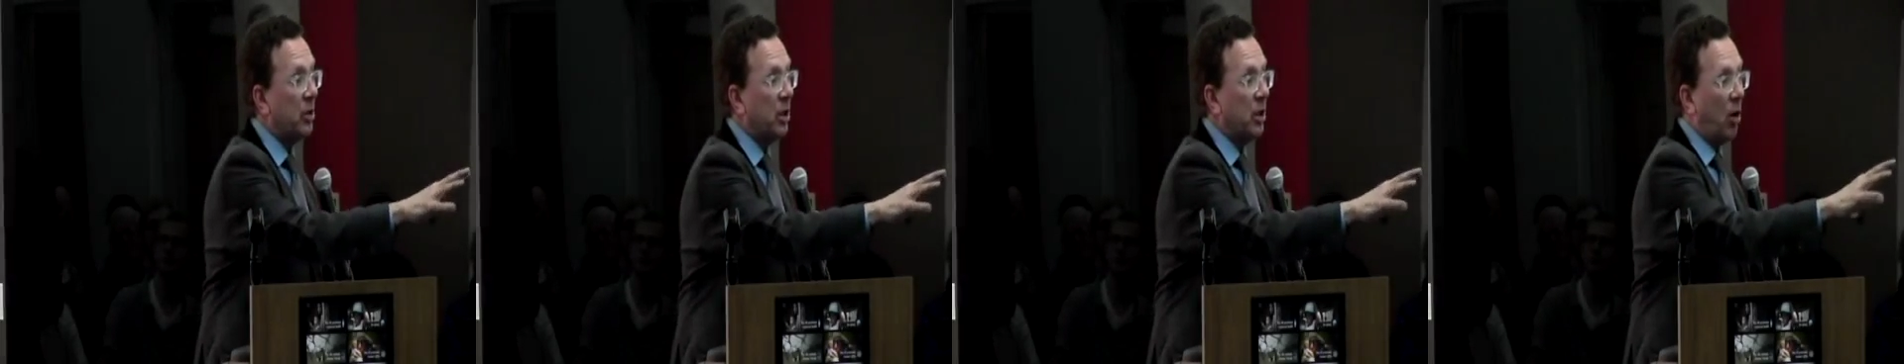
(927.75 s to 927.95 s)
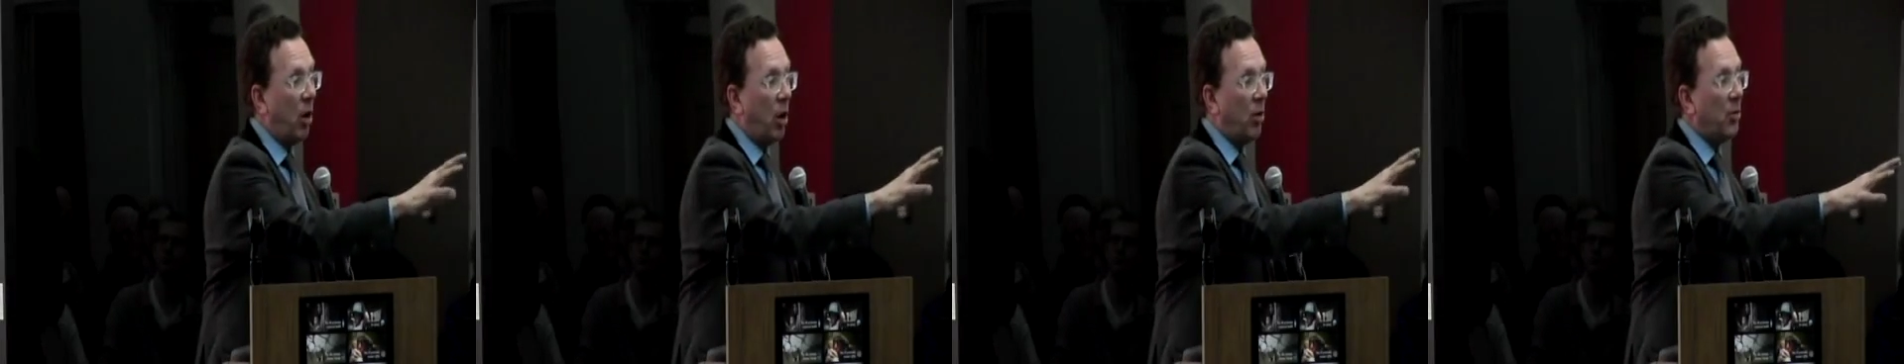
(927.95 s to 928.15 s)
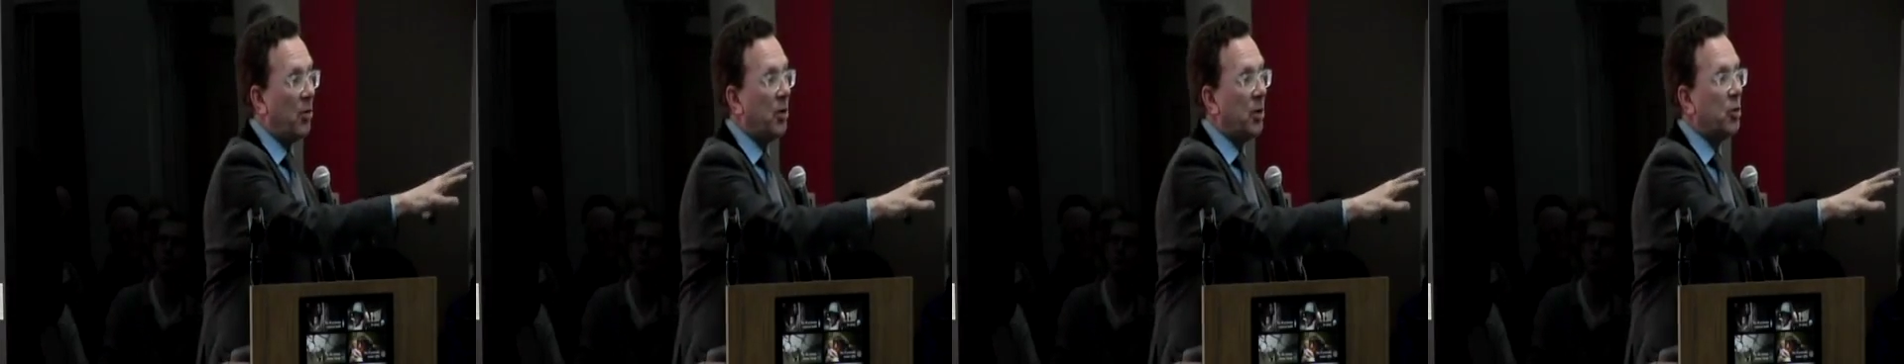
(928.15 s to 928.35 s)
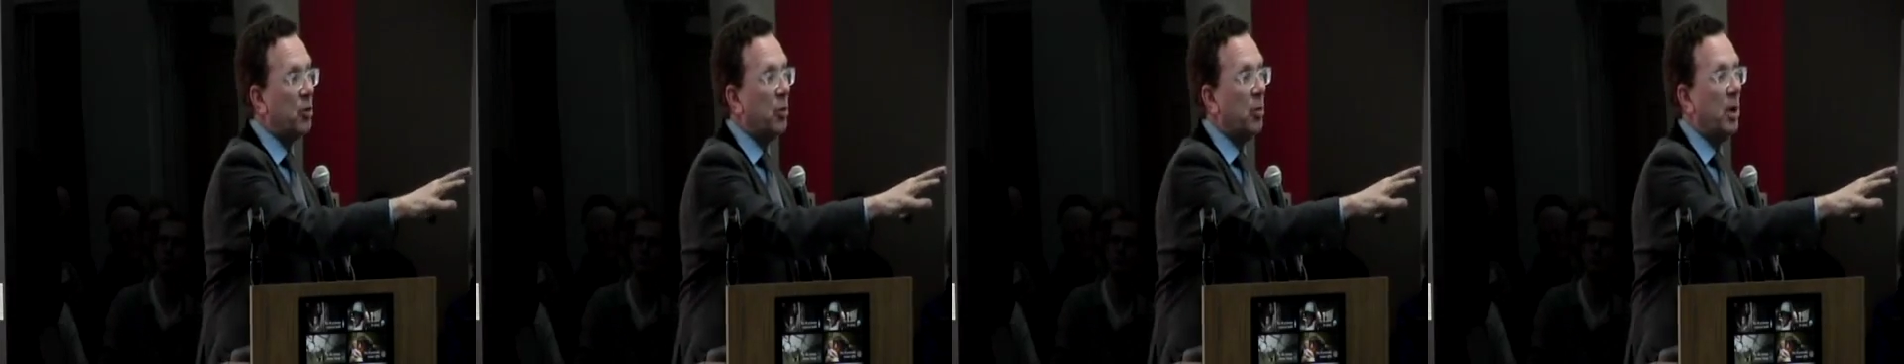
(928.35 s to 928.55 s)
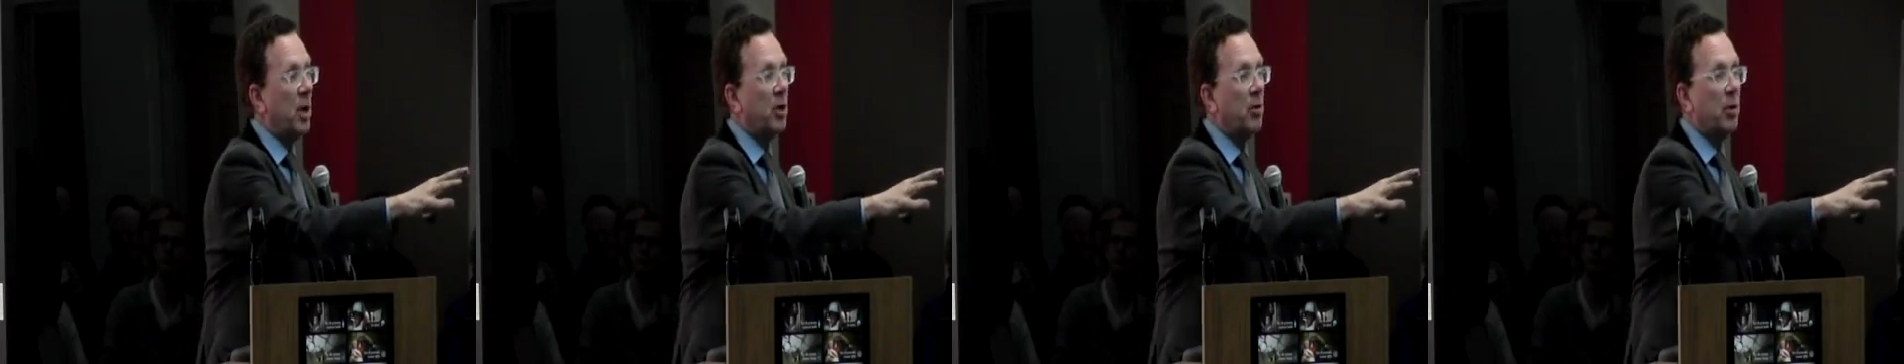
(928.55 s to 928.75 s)
and all the things
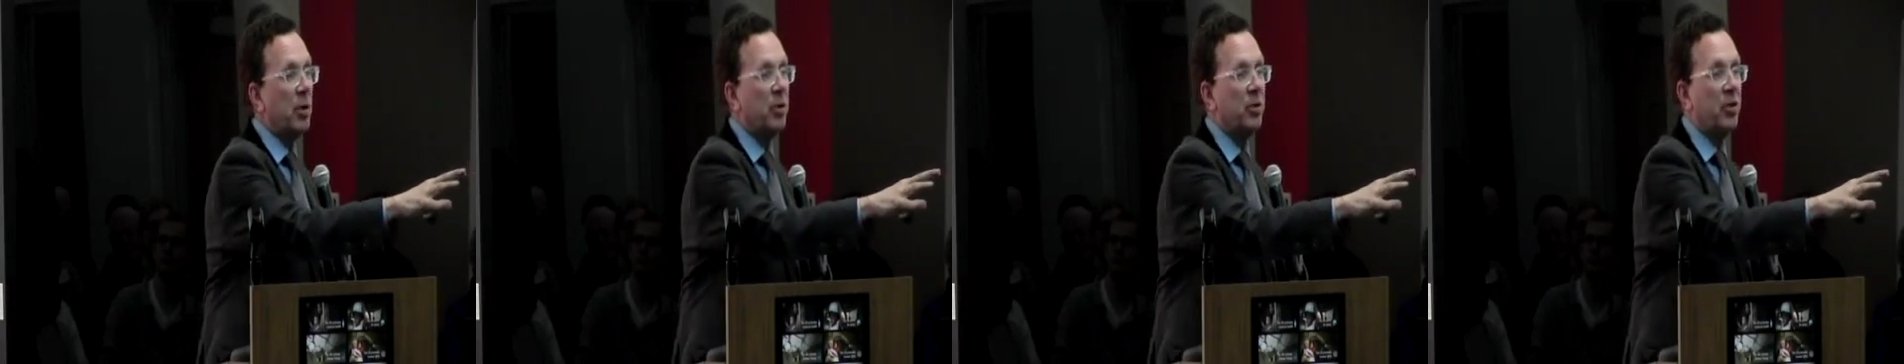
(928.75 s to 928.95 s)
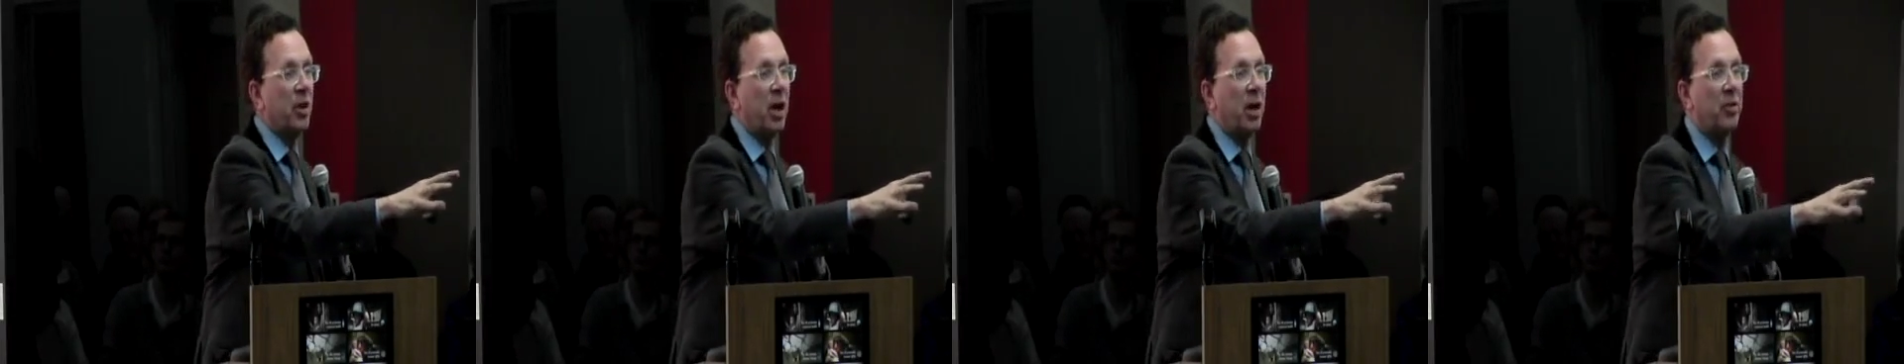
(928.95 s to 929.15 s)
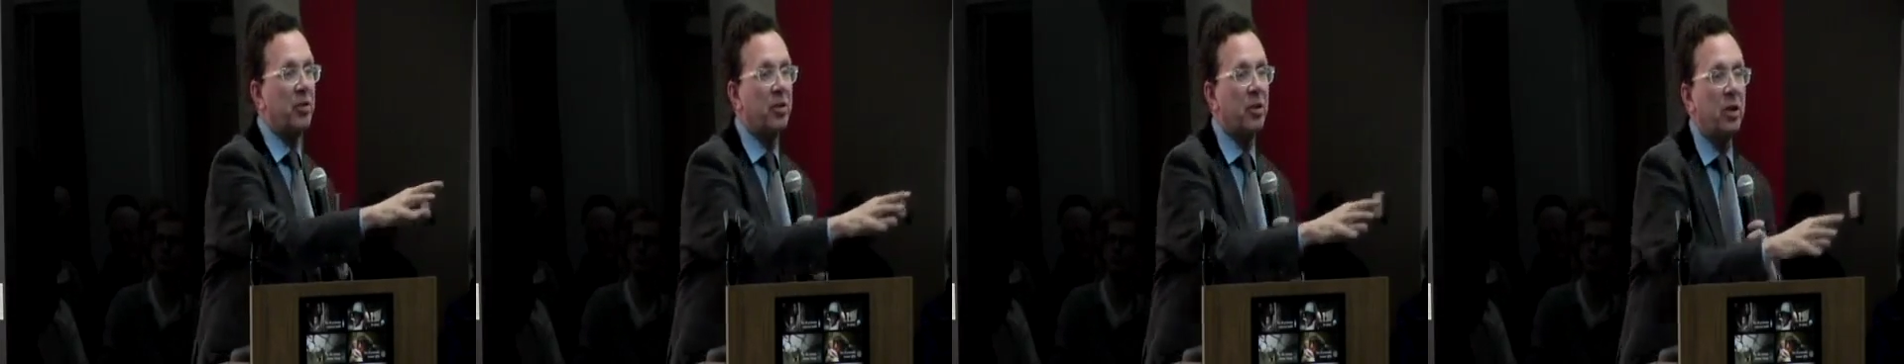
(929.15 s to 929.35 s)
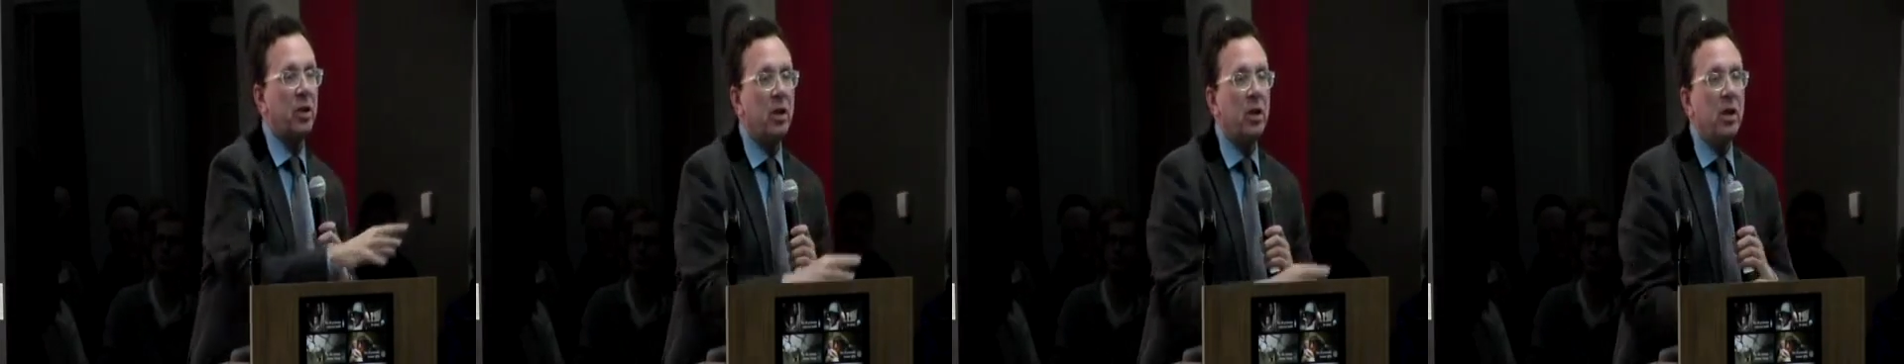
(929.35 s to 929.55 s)
we may criticize,